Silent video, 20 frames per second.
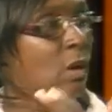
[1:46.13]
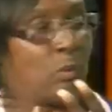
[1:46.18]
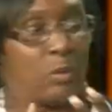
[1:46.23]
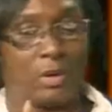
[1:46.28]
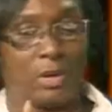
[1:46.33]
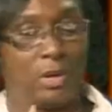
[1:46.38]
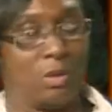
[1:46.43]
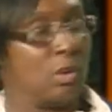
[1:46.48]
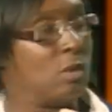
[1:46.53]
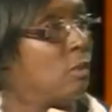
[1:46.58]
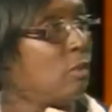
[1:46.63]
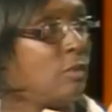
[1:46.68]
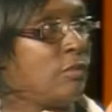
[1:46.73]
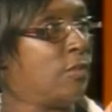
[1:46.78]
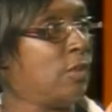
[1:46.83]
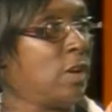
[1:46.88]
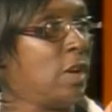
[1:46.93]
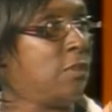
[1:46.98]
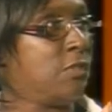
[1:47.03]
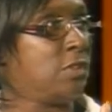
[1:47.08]

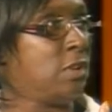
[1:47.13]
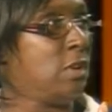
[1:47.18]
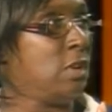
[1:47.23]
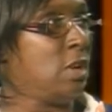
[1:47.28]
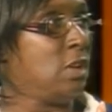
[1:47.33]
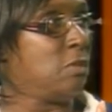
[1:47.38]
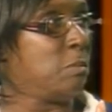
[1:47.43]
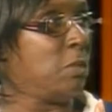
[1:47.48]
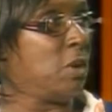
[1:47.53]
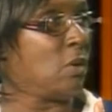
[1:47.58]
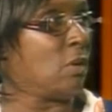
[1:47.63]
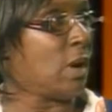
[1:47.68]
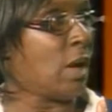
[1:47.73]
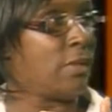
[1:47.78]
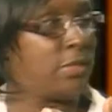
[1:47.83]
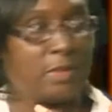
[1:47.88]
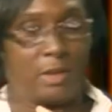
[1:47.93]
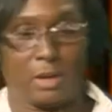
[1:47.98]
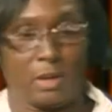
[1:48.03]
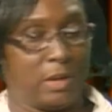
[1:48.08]
if she needs milk,
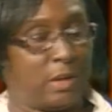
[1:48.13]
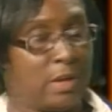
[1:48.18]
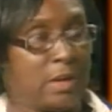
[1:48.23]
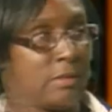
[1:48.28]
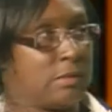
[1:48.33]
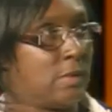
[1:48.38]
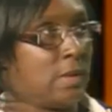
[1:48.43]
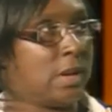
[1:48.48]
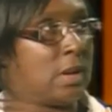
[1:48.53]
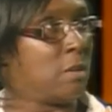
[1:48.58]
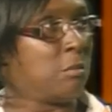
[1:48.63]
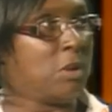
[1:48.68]
I think he gets that.